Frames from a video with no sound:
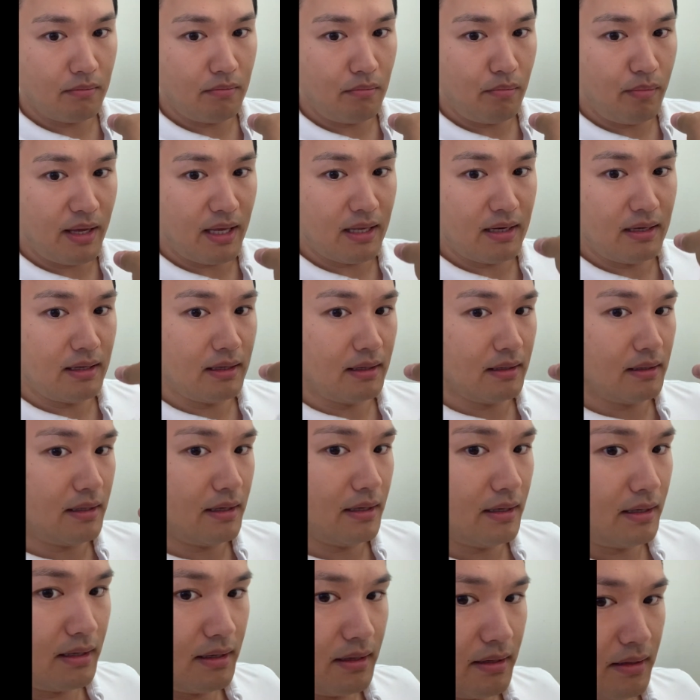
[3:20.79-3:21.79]
bending
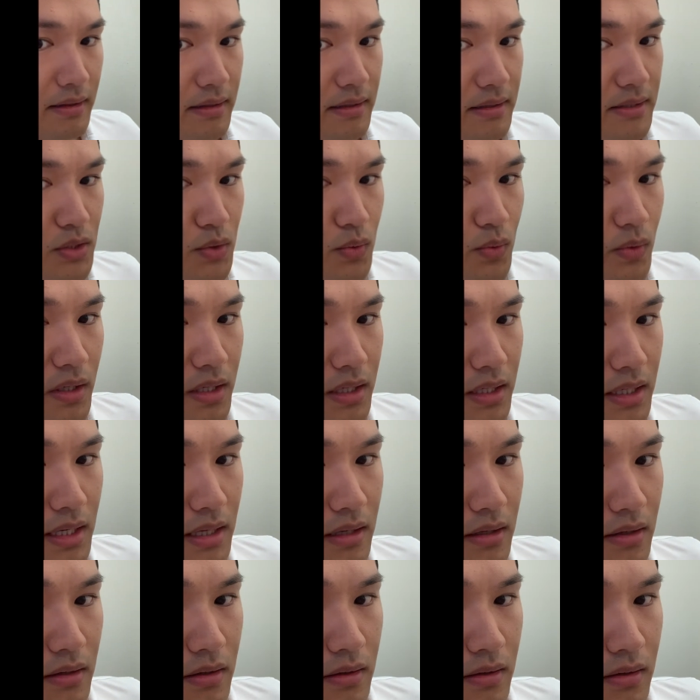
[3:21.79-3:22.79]
like this way
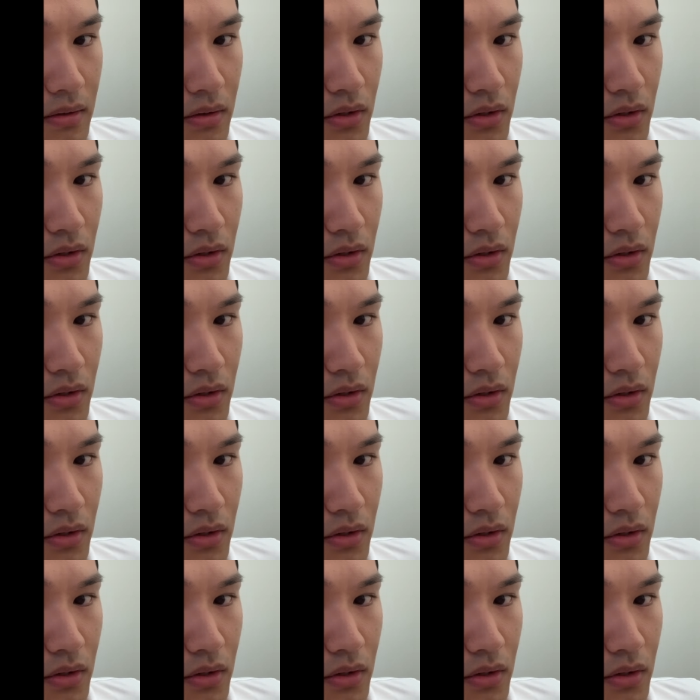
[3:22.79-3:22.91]
and